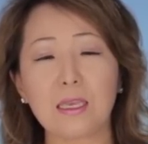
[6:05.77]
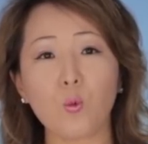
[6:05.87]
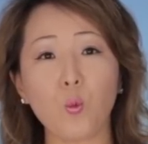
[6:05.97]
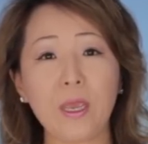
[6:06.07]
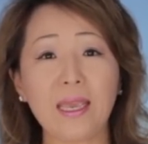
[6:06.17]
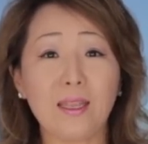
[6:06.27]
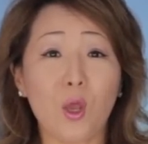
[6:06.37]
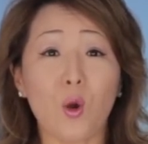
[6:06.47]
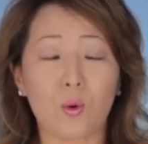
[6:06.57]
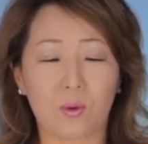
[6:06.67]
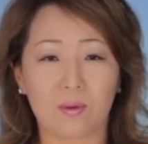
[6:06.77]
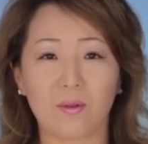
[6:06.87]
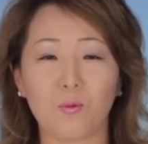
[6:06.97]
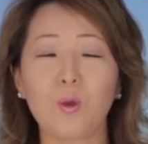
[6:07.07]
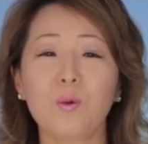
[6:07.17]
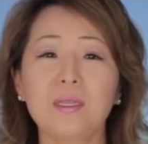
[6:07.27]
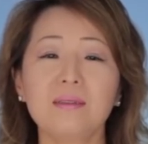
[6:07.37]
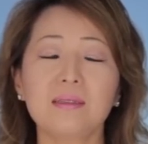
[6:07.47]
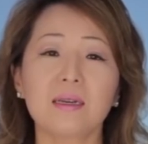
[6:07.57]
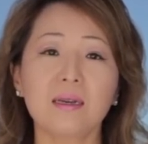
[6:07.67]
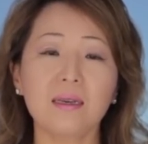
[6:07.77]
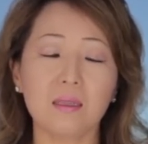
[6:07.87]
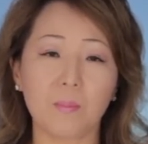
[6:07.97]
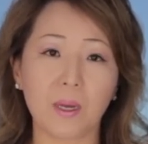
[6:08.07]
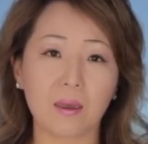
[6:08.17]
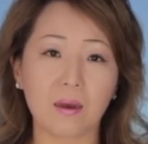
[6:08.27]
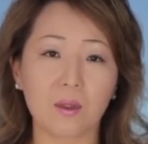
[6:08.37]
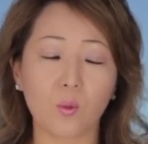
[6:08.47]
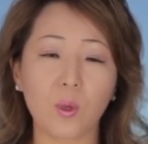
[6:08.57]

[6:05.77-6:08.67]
We know we were designed by God.